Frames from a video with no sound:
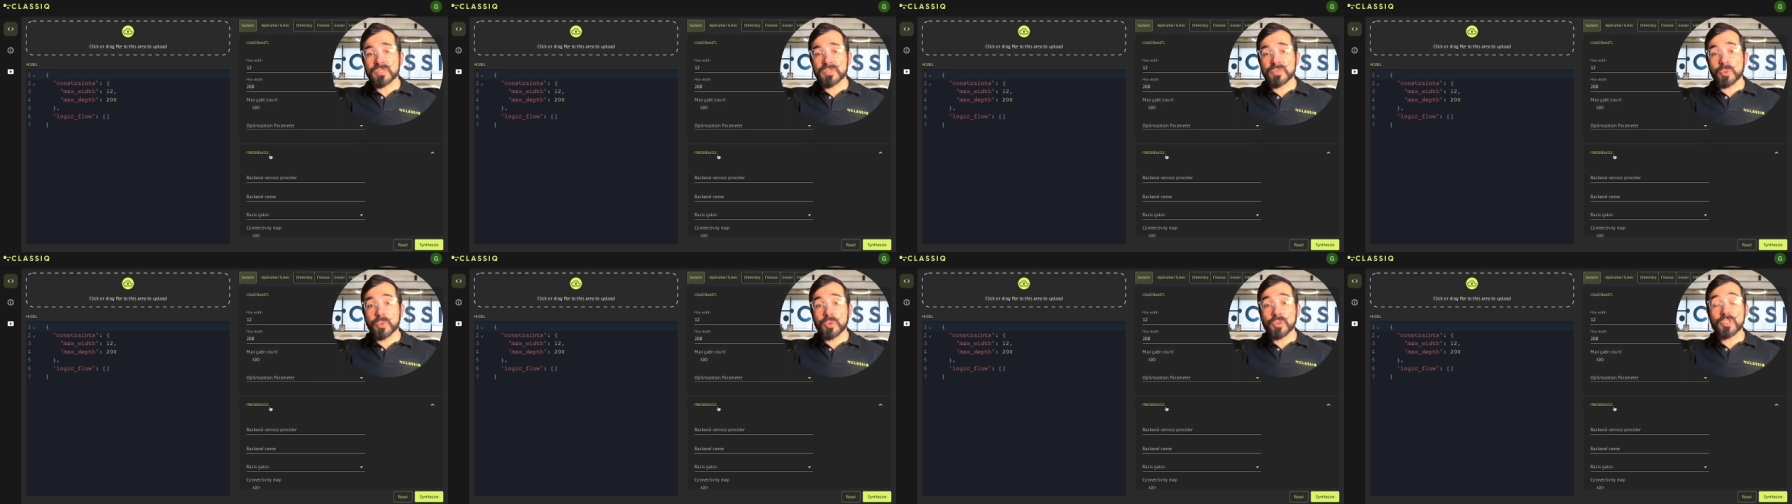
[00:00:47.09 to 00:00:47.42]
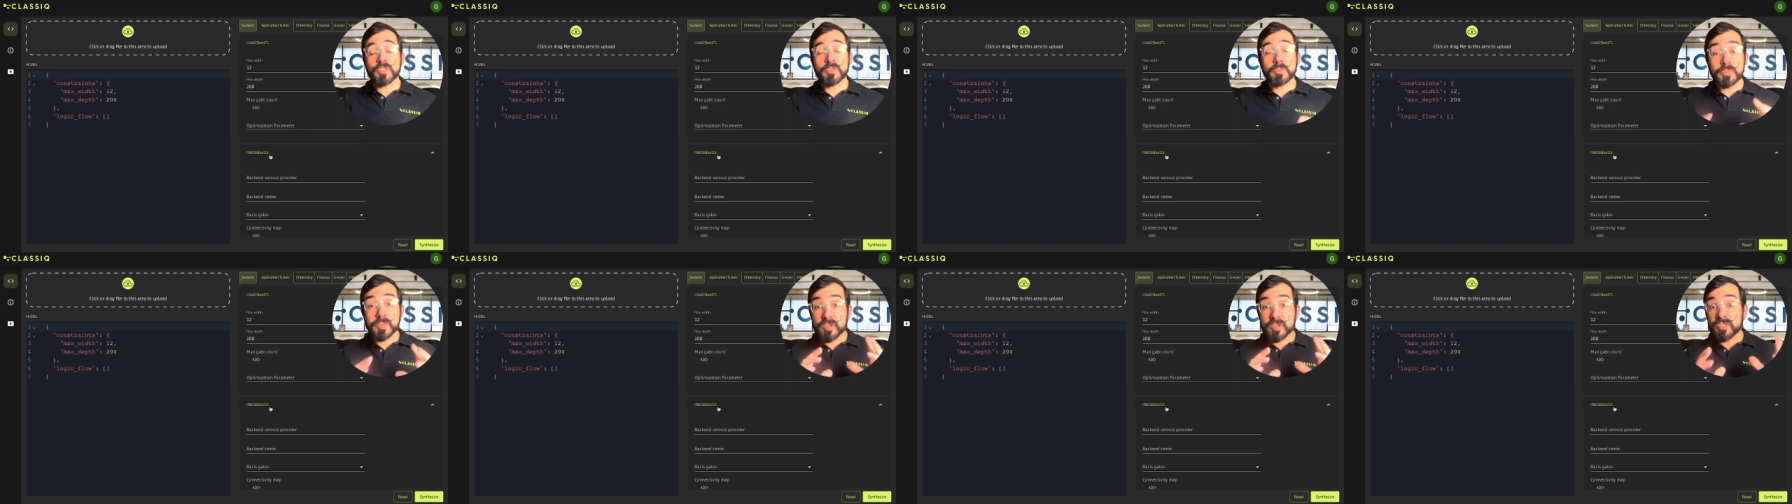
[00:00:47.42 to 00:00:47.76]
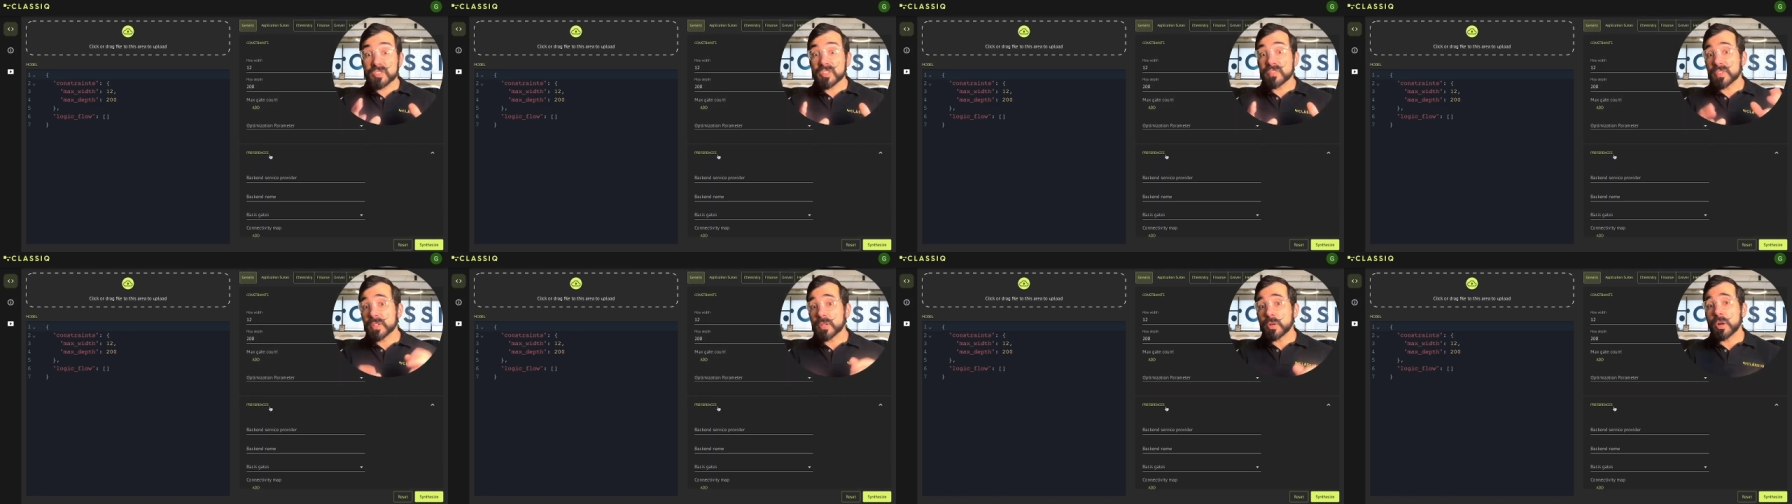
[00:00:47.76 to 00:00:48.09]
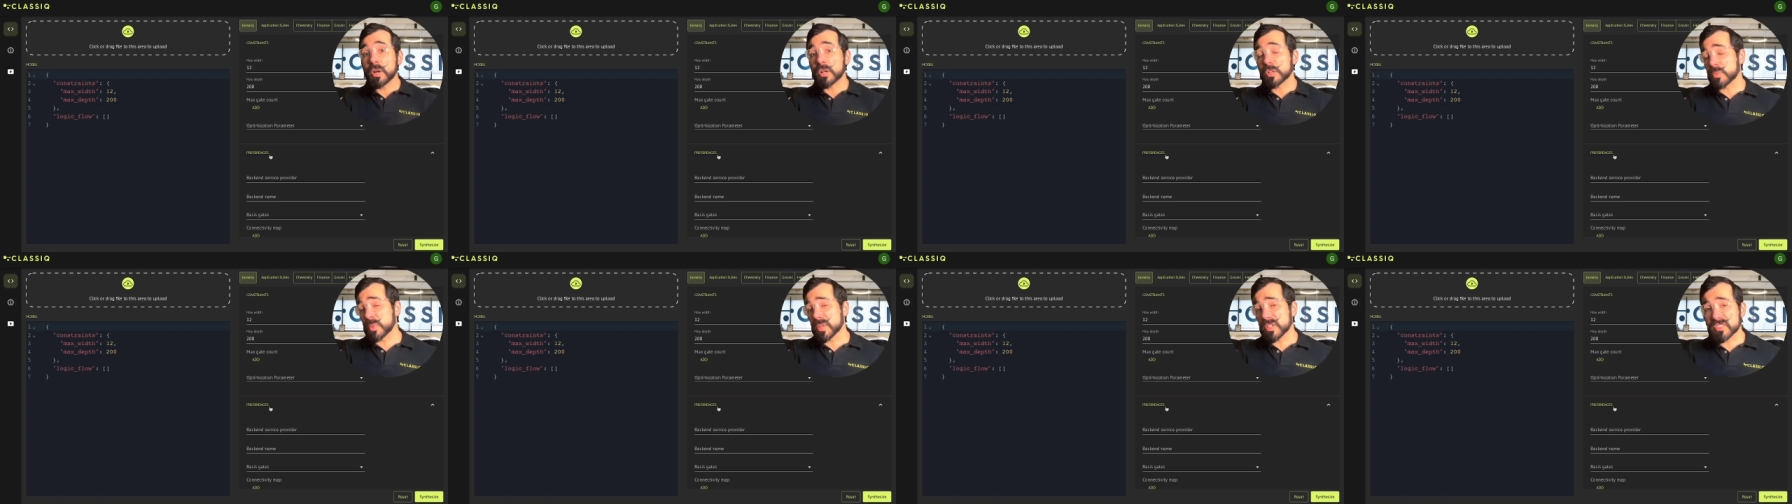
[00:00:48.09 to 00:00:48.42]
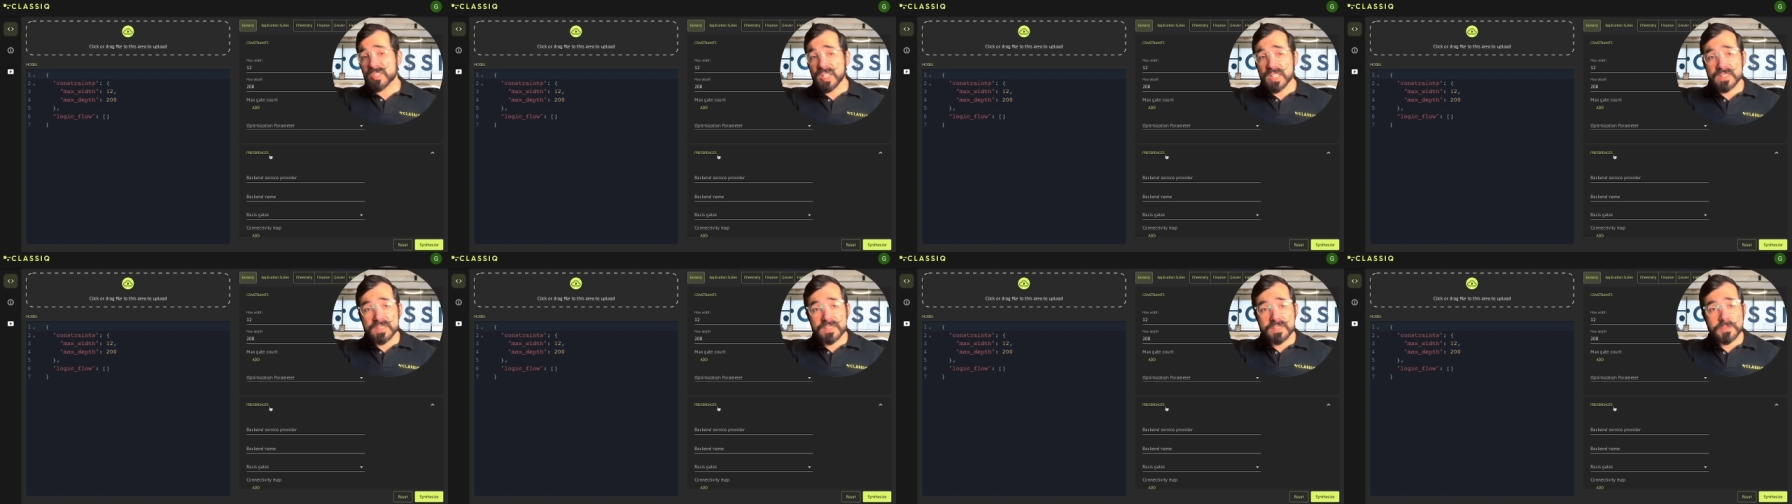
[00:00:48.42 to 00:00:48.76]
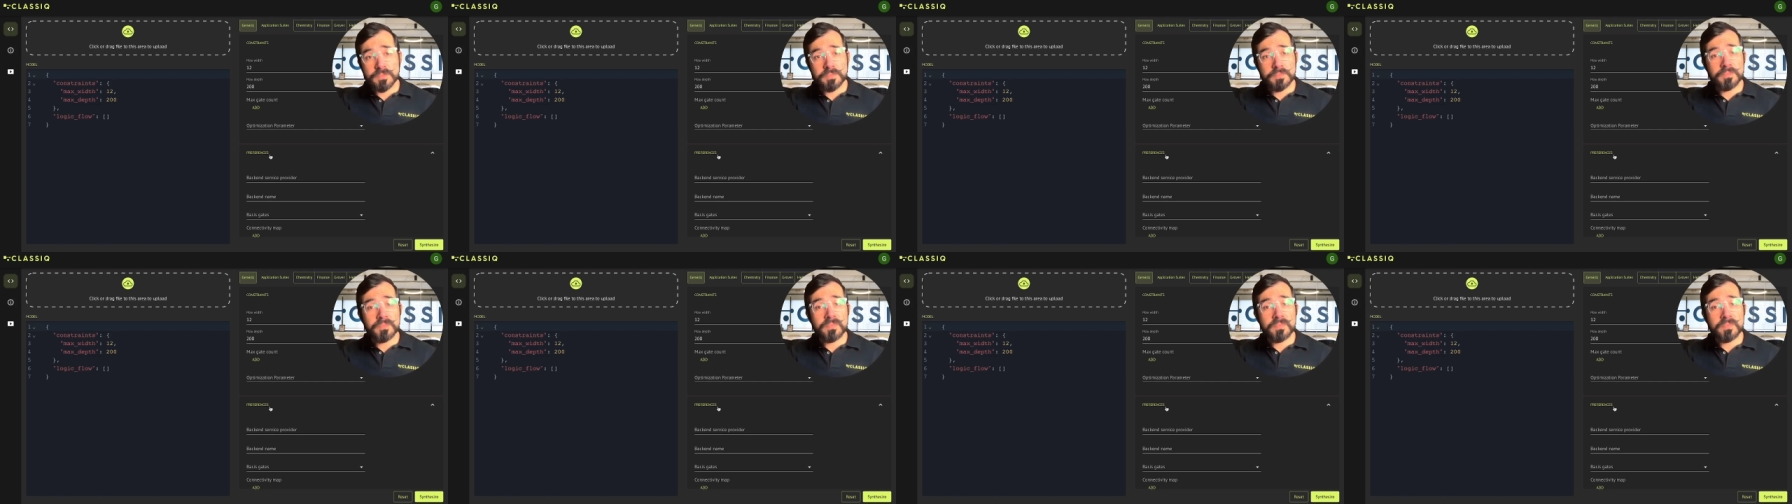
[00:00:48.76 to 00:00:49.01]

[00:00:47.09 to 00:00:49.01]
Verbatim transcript: for specific hardware sets.